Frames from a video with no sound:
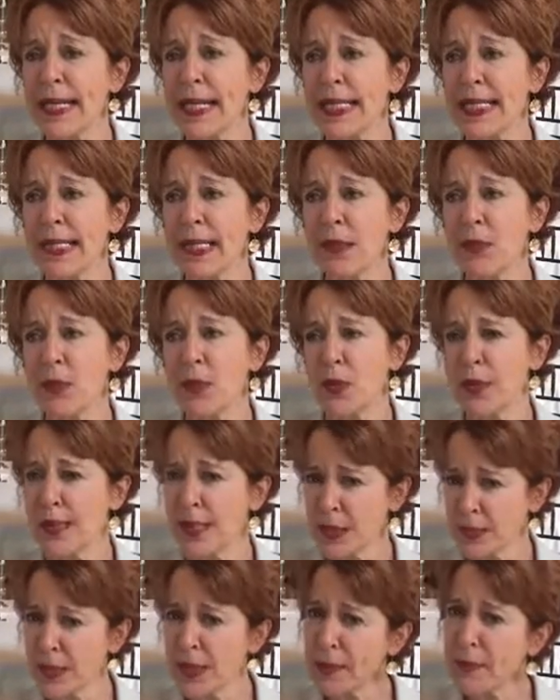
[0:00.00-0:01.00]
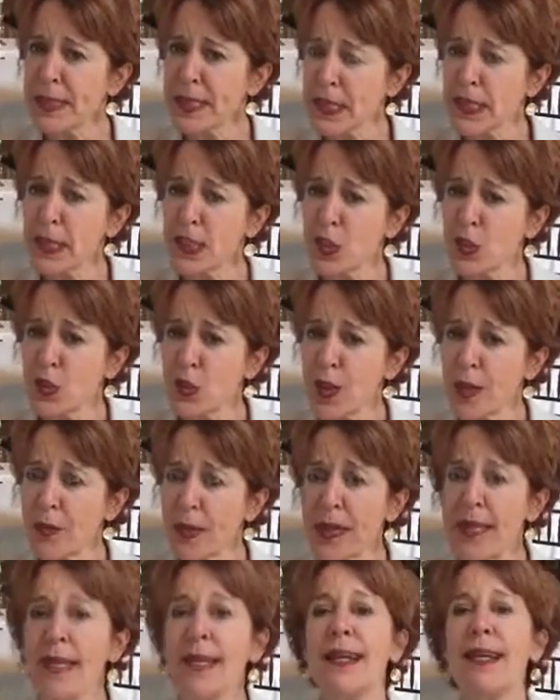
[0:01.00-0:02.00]
And I said, Well, this was a business
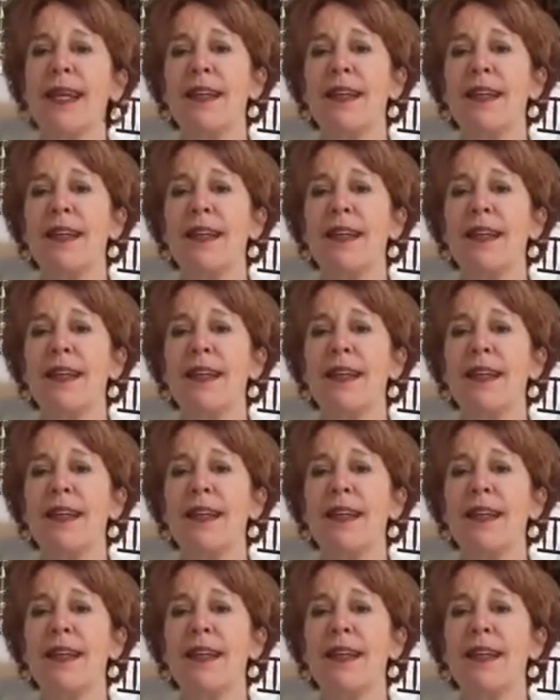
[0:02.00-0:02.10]
agreement.